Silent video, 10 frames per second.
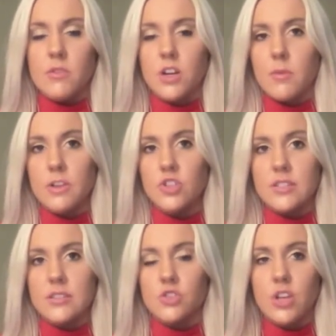You talk about
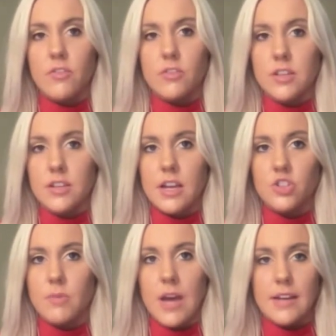Justin Jefferson
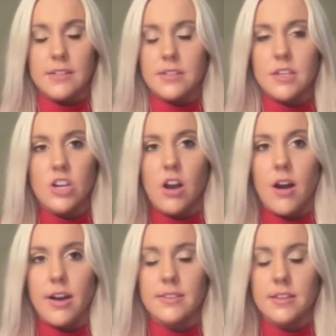catching passes, TJ
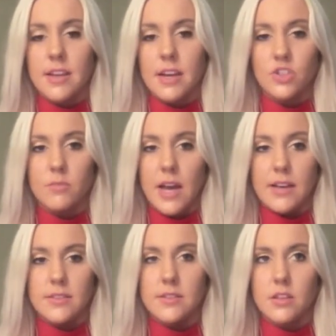Hawkinson catching
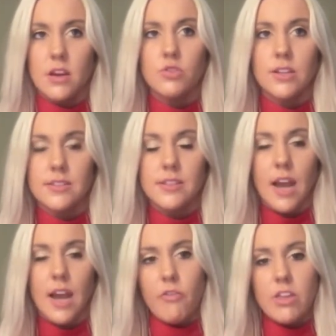passes, the coaching
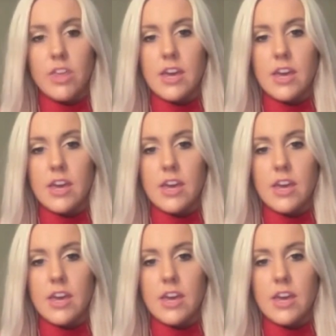staff.